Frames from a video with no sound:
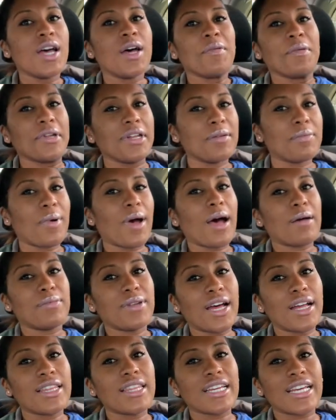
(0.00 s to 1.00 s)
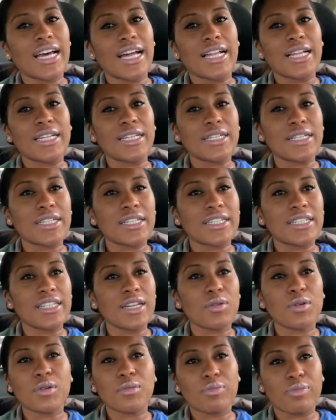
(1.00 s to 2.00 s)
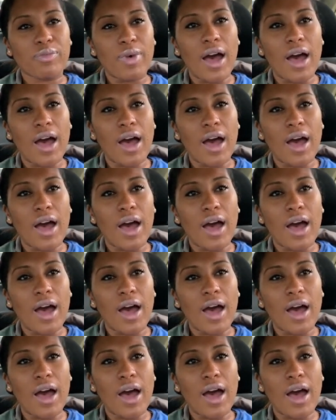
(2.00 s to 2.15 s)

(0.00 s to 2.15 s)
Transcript: But it popped out the color. It would have